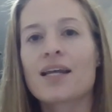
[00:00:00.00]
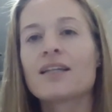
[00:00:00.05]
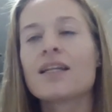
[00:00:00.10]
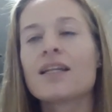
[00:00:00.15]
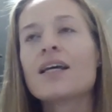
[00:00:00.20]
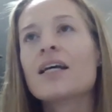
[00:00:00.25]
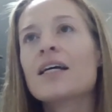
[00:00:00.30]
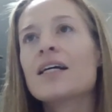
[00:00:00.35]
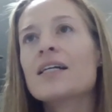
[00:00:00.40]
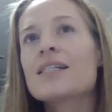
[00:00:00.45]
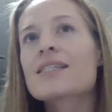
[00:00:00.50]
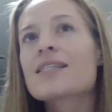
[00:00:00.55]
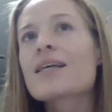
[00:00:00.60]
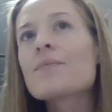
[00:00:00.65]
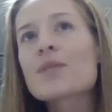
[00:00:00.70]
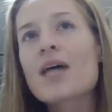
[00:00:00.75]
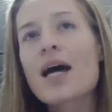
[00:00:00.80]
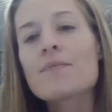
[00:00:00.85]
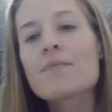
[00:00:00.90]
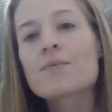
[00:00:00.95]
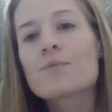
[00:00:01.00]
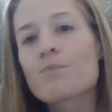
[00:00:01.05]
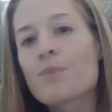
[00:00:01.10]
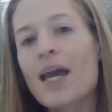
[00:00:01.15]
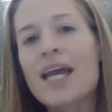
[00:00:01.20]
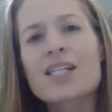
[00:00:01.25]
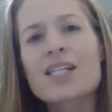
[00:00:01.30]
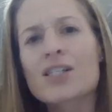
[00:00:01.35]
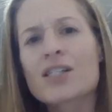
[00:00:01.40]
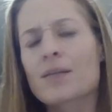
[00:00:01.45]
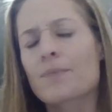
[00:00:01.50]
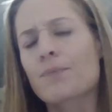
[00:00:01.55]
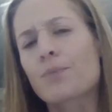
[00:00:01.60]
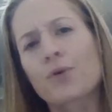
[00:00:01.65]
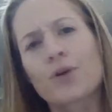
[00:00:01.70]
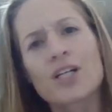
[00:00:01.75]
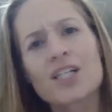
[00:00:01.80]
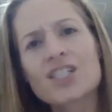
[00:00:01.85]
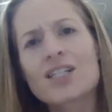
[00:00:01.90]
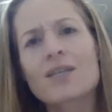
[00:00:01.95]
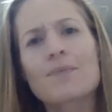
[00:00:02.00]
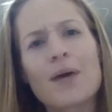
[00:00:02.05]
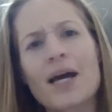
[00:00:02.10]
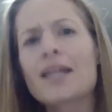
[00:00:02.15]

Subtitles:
And sometimes patients appreciate,